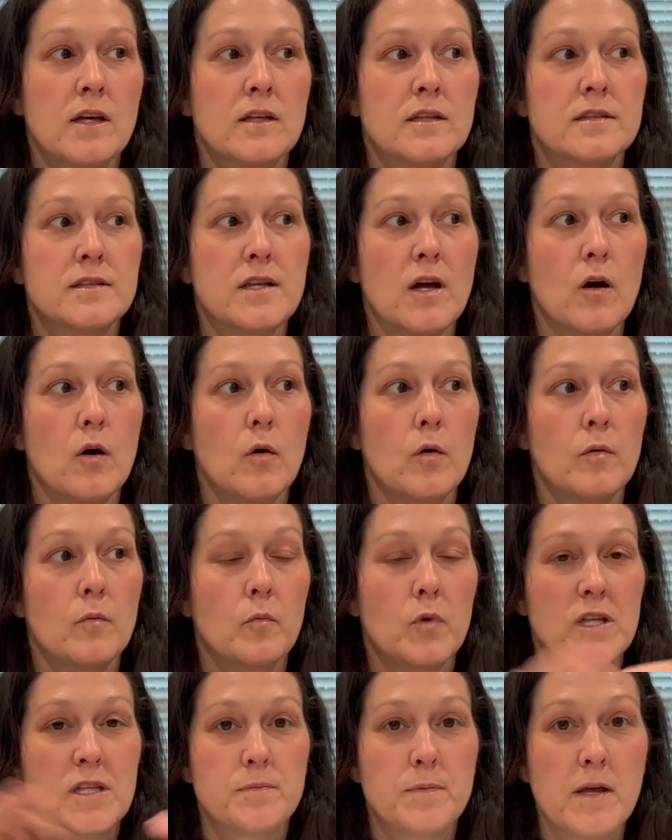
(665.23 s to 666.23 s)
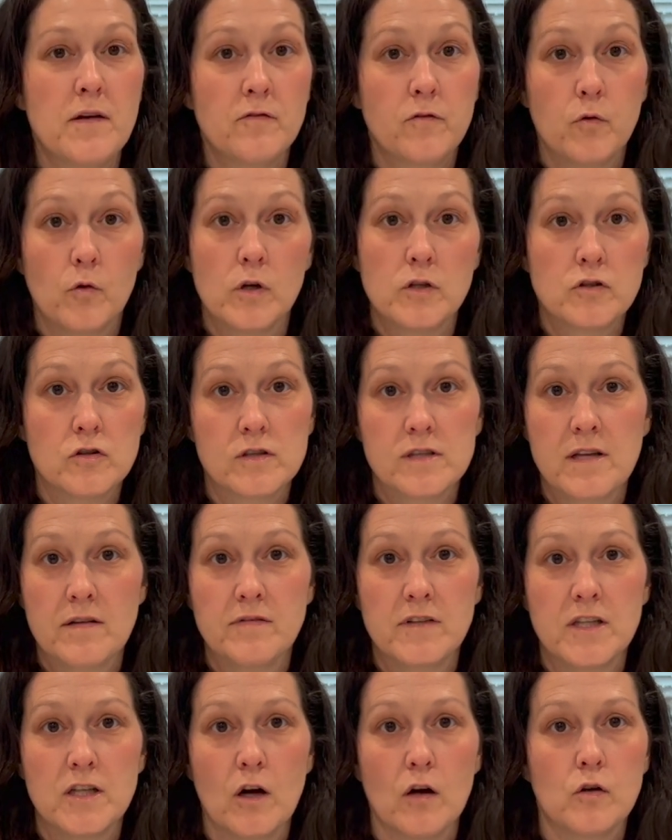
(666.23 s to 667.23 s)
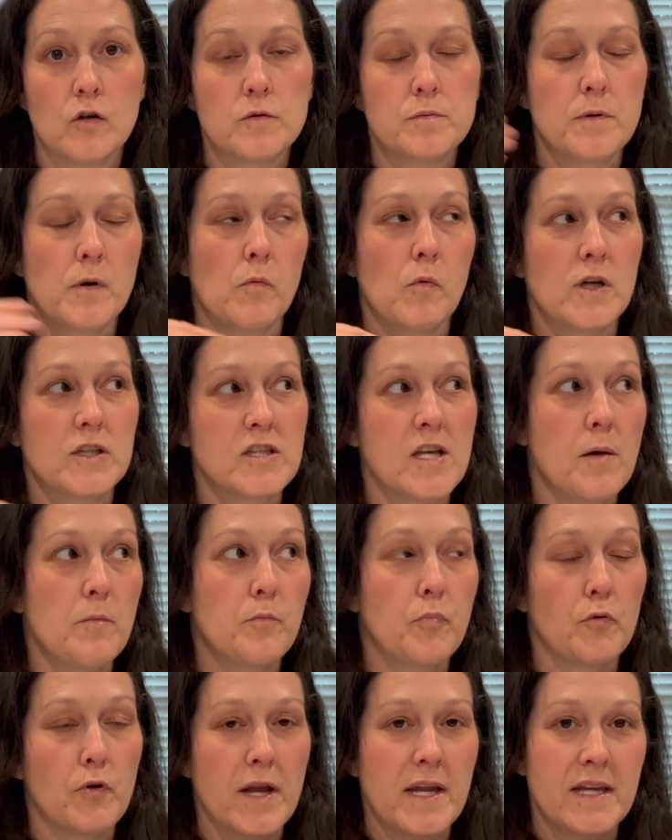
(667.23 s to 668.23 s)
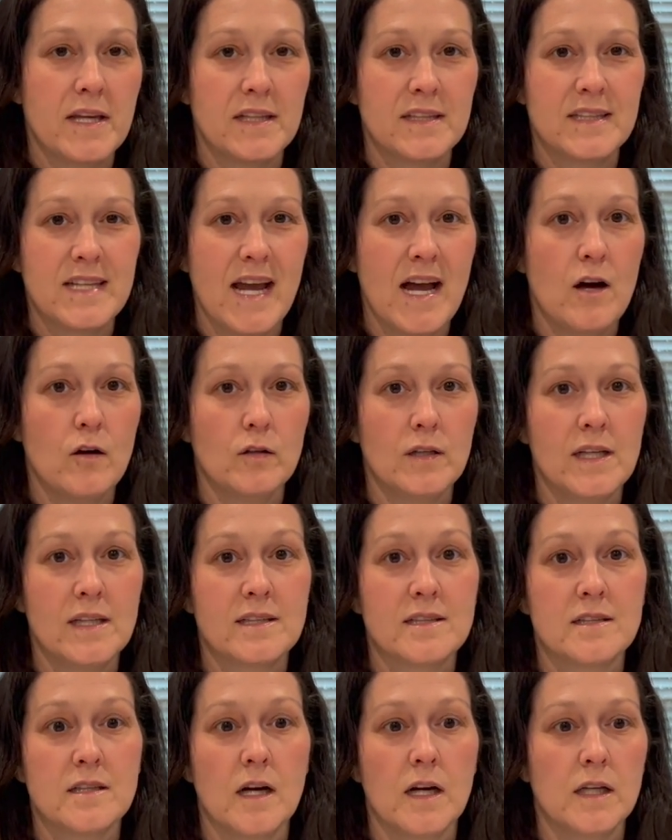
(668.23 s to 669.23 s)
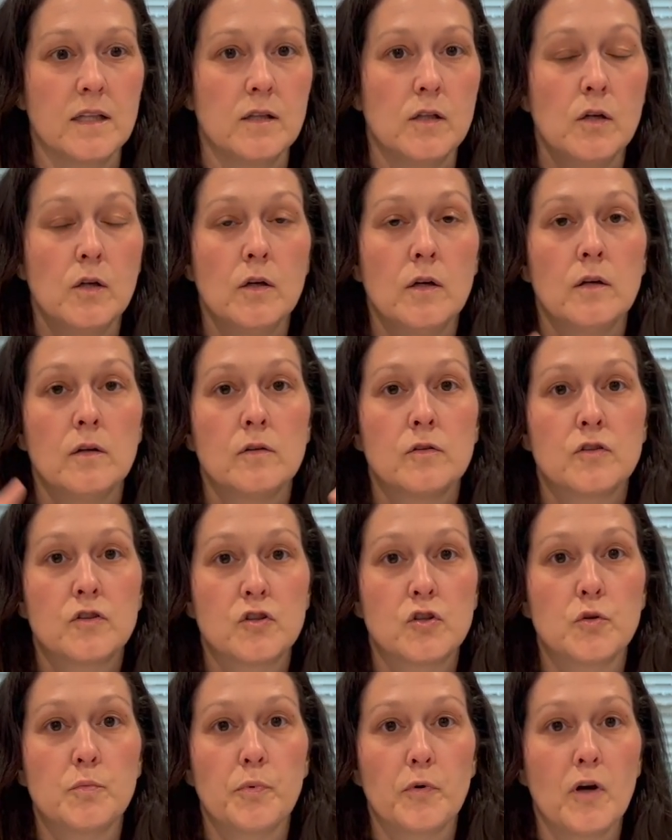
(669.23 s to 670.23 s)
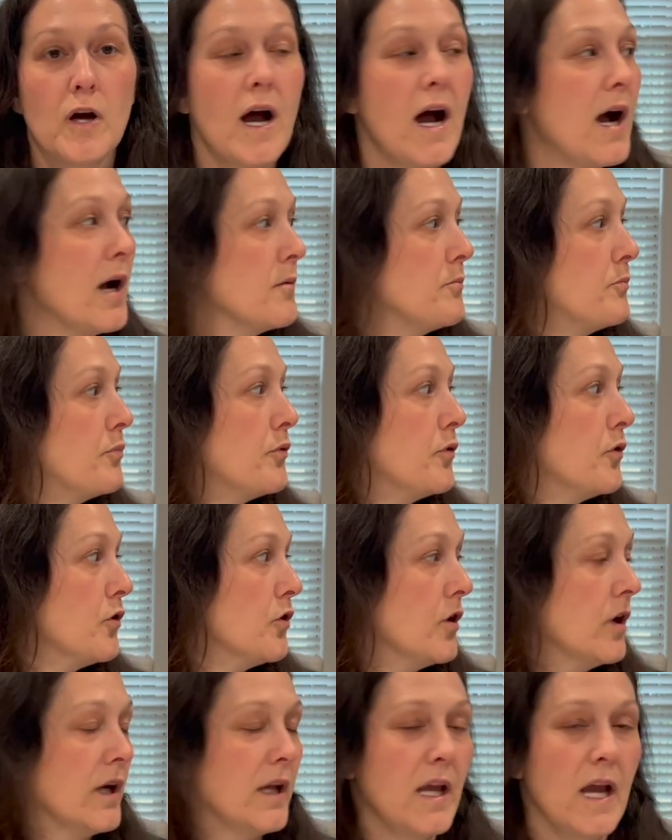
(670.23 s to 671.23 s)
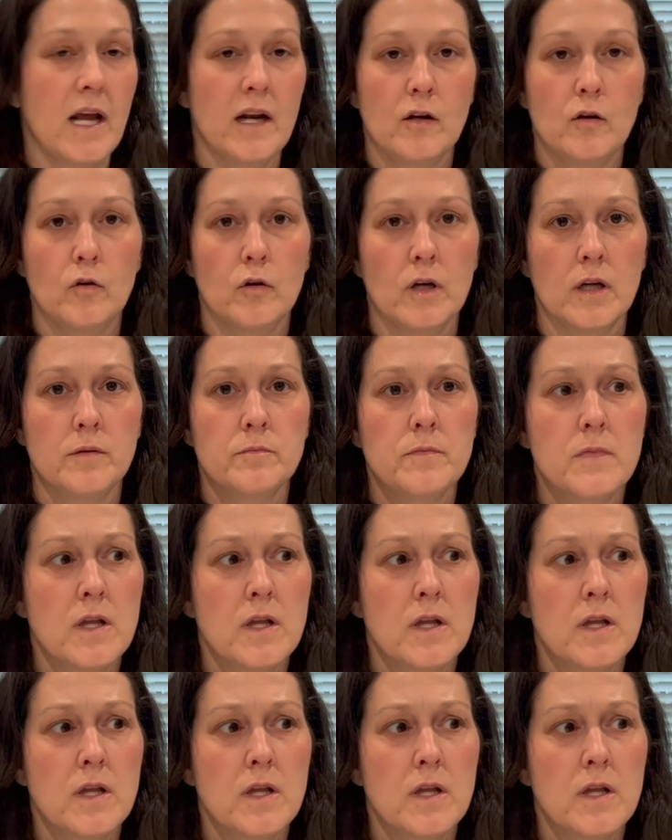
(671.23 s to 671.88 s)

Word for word: So we spent $470, but once I break it down, it's not super high per category.